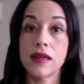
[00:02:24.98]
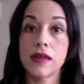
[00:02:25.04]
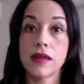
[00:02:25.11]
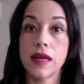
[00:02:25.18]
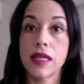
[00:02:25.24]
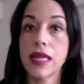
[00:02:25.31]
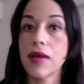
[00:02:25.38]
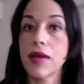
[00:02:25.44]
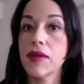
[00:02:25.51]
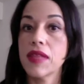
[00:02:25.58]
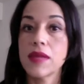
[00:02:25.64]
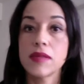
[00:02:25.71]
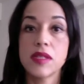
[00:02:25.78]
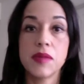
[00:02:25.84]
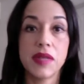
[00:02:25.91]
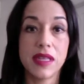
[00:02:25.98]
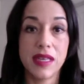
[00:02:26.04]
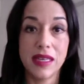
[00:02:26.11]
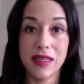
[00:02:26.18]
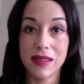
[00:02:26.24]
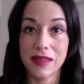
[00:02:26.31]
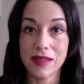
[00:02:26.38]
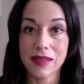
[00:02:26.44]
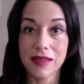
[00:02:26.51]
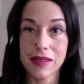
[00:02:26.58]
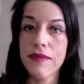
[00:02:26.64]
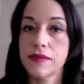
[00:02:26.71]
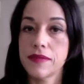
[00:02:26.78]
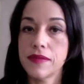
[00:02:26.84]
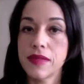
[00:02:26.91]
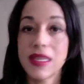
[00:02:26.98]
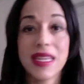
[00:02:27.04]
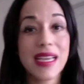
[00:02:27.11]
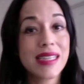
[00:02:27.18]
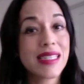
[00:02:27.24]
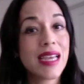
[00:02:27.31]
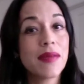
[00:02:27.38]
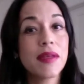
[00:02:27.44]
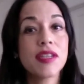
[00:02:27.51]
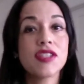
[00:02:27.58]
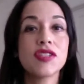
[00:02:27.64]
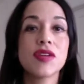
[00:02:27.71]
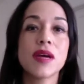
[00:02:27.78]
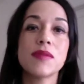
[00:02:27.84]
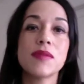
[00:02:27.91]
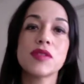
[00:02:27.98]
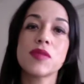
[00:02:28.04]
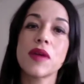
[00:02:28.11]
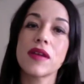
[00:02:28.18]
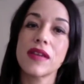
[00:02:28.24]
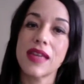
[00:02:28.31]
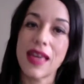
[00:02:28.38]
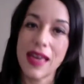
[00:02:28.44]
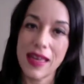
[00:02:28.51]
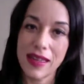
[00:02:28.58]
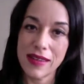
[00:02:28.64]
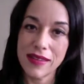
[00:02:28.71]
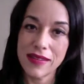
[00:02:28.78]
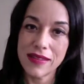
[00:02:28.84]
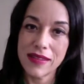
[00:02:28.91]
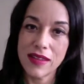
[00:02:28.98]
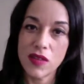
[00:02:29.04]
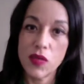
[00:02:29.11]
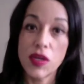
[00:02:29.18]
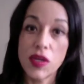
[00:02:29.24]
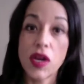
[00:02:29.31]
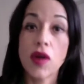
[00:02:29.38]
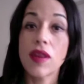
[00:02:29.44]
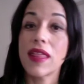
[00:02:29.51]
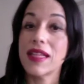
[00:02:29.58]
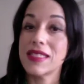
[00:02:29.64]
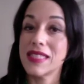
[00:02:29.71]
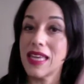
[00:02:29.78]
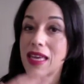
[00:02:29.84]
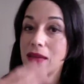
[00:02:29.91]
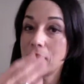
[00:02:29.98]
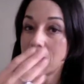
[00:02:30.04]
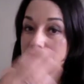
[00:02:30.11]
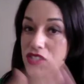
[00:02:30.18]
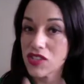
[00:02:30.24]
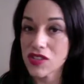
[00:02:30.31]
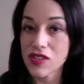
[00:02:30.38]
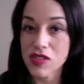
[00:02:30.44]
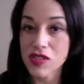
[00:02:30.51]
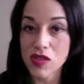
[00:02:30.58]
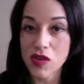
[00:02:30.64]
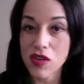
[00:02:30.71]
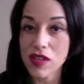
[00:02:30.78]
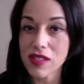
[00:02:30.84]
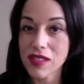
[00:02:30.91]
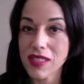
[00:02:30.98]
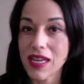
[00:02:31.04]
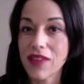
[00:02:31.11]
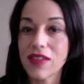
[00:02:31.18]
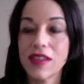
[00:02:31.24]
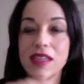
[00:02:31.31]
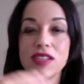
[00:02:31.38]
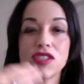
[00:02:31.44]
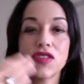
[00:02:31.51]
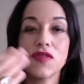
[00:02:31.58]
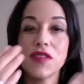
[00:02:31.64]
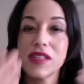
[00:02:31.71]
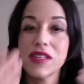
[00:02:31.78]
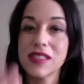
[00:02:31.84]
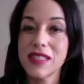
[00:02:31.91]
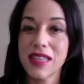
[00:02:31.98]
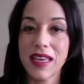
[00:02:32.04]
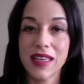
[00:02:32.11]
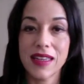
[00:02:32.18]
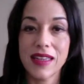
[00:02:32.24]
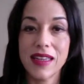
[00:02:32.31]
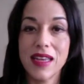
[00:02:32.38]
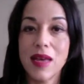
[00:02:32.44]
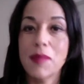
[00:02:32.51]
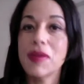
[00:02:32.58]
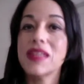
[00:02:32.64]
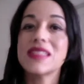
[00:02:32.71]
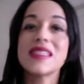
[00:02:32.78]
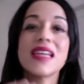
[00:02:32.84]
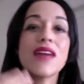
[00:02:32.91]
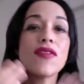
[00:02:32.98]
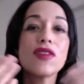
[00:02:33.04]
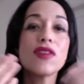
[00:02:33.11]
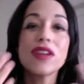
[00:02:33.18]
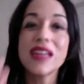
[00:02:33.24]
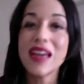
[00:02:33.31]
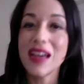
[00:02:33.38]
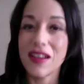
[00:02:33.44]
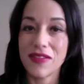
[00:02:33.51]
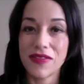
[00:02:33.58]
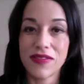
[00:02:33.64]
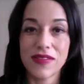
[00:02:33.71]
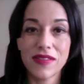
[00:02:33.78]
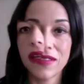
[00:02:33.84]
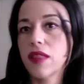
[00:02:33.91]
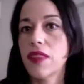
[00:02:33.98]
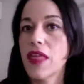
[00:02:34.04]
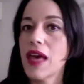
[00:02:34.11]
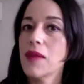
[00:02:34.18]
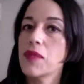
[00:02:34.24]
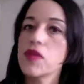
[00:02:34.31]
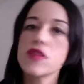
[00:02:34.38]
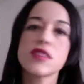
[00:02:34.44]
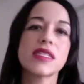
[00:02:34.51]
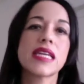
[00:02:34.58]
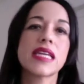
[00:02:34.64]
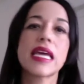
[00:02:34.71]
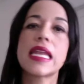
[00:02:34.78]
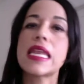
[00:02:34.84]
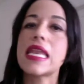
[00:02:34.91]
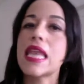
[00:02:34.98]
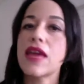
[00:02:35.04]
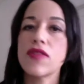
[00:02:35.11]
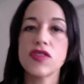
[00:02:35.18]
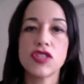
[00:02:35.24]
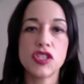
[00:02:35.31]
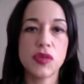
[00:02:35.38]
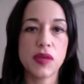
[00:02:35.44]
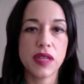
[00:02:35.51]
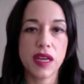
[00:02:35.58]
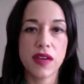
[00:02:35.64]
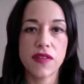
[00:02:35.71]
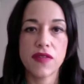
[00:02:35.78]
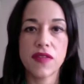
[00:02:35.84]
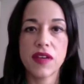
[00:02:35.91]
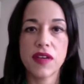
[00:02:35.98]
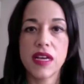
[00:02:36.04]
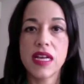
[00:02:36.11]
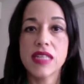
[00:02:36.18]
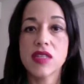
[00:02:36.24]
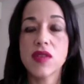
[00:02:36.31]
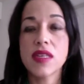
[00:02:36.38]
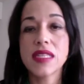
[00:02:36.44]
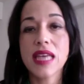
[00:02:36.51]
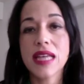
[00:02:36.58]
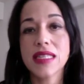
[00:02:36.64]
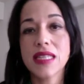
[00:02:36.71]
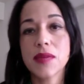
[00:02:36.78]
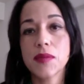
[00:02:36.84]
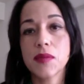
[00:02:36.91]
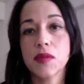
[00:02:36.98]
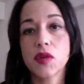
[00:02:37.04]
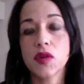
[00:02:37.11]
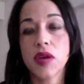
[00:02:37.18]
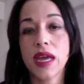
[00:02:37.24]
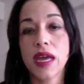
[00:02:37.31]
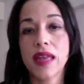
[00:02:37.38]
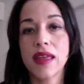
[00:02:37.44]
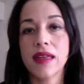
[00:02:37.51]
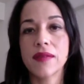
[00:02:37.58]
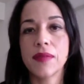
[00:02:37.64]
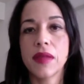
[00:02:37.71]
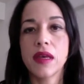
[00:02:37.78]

allowing them to be healed. The next time the issue comes around again, we go to that same external source to have the issue fixed again, but it's never enough. That person can never do enough. So this ends up creating